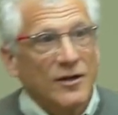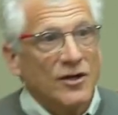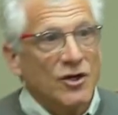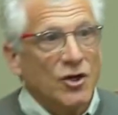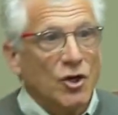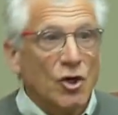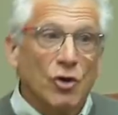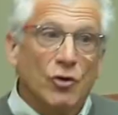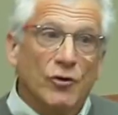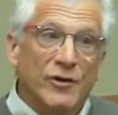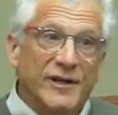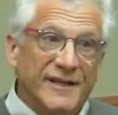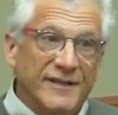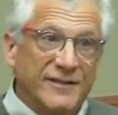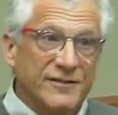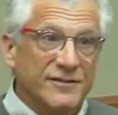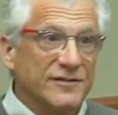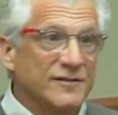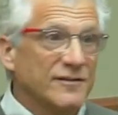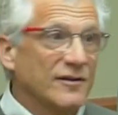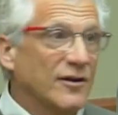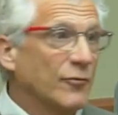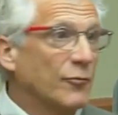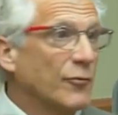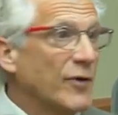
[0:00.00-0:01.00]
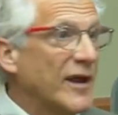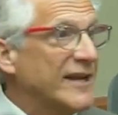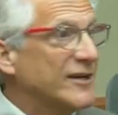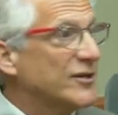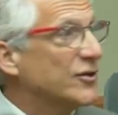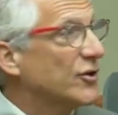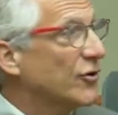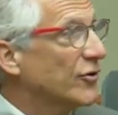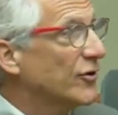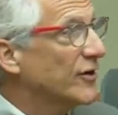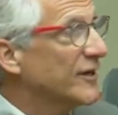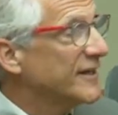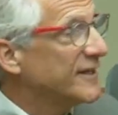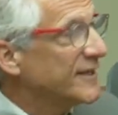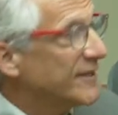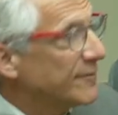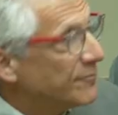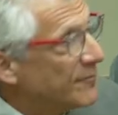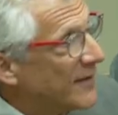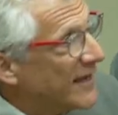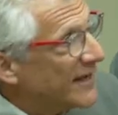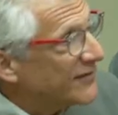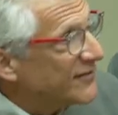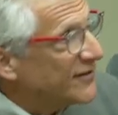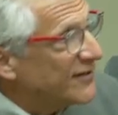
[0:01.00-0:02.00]
currant, a red currant.
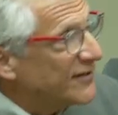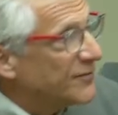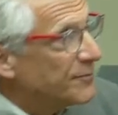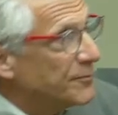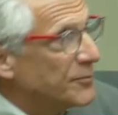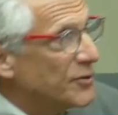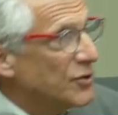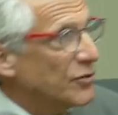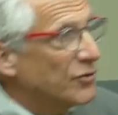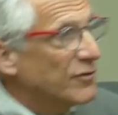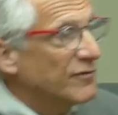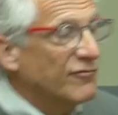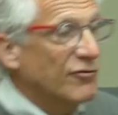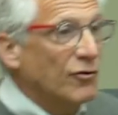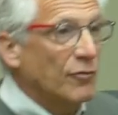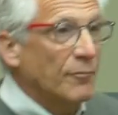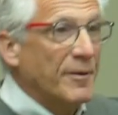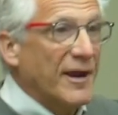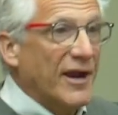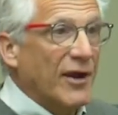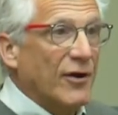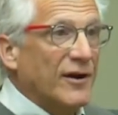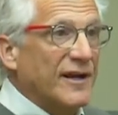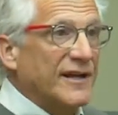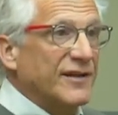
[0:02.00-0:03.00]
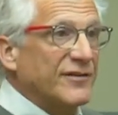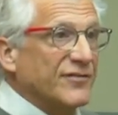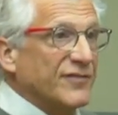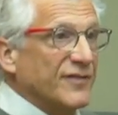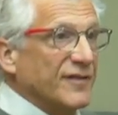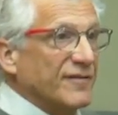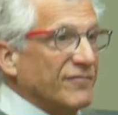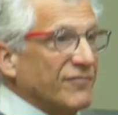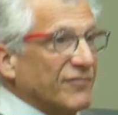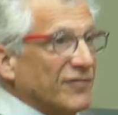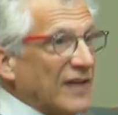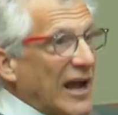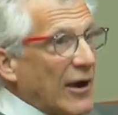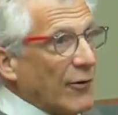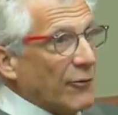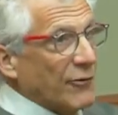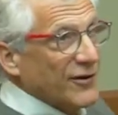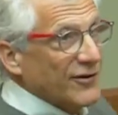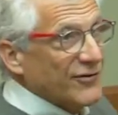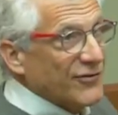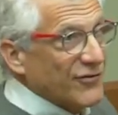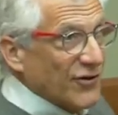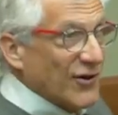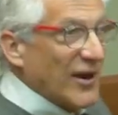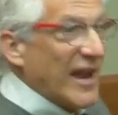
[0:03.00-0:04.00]
It makes these beautiful berries. The
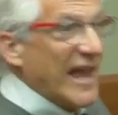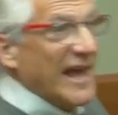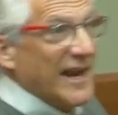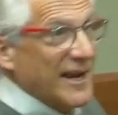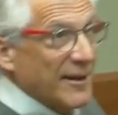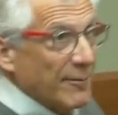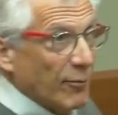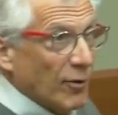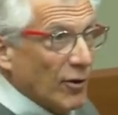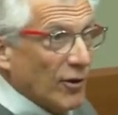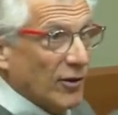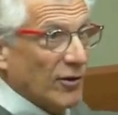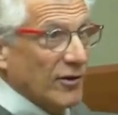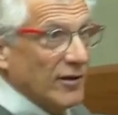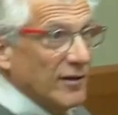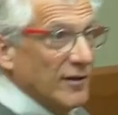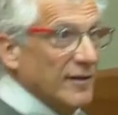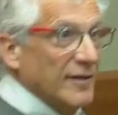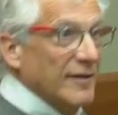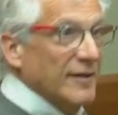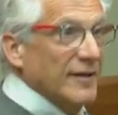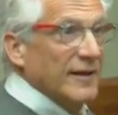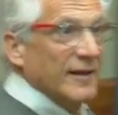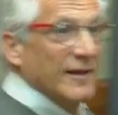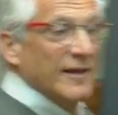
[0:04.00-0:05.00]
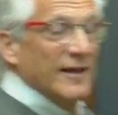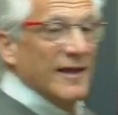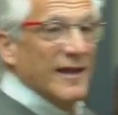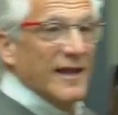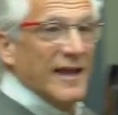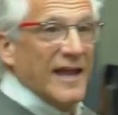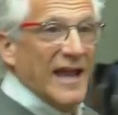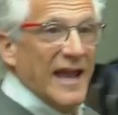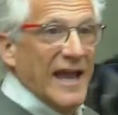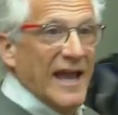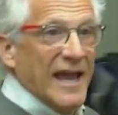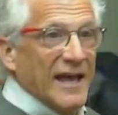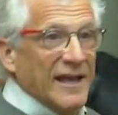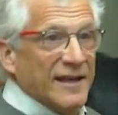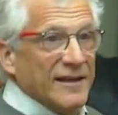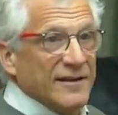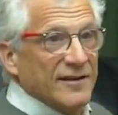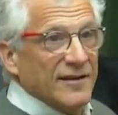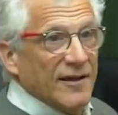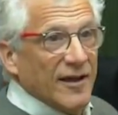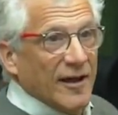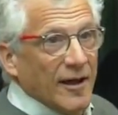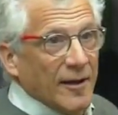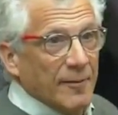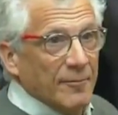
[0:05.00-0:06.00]
flowers are edible.
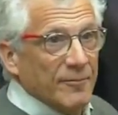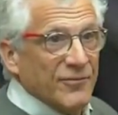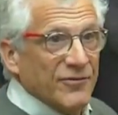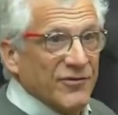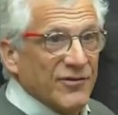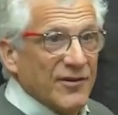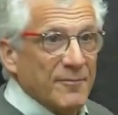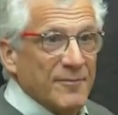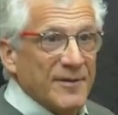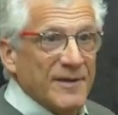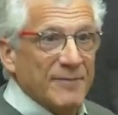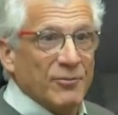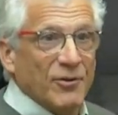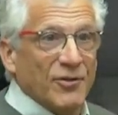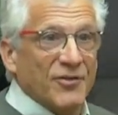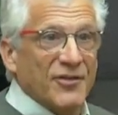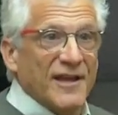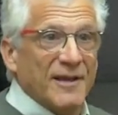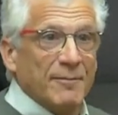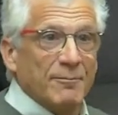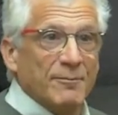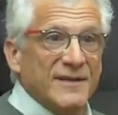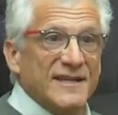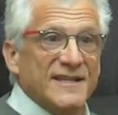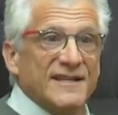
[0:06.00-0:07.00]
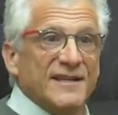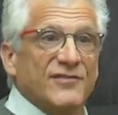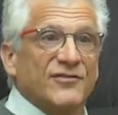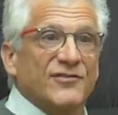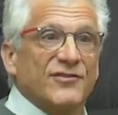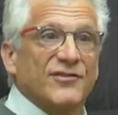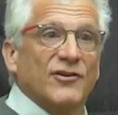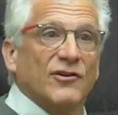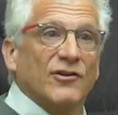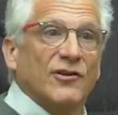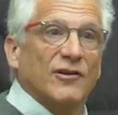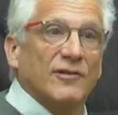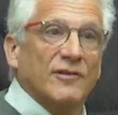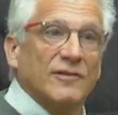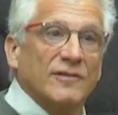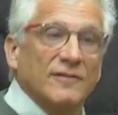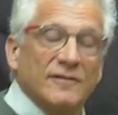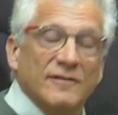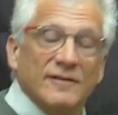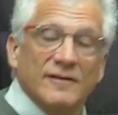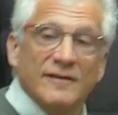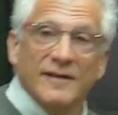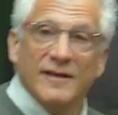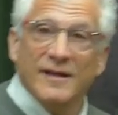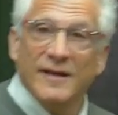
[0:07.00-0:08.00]
And um, some people think medicinal,
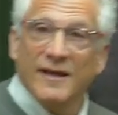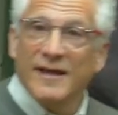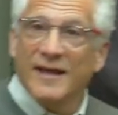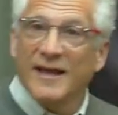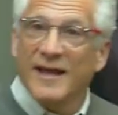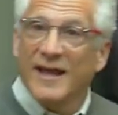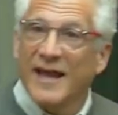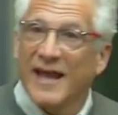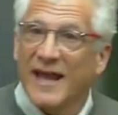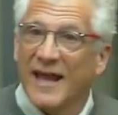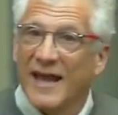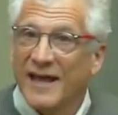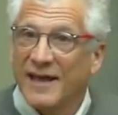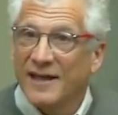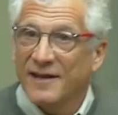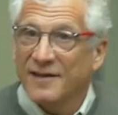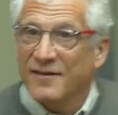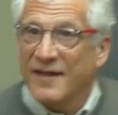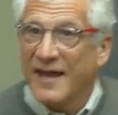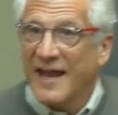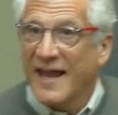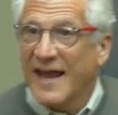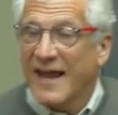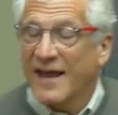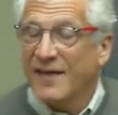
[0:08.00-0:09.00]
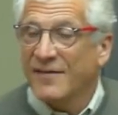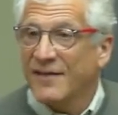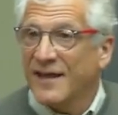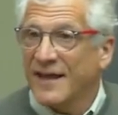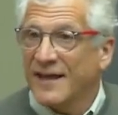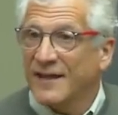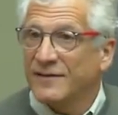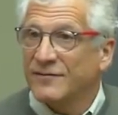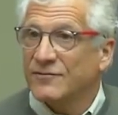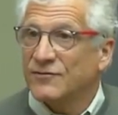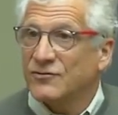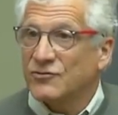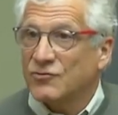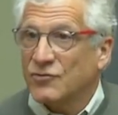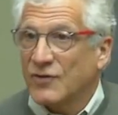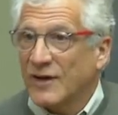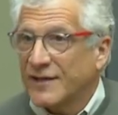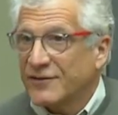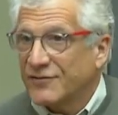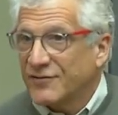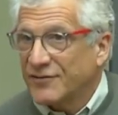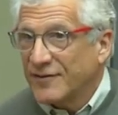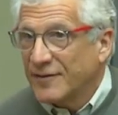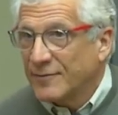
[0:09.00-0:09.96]
and they, they trace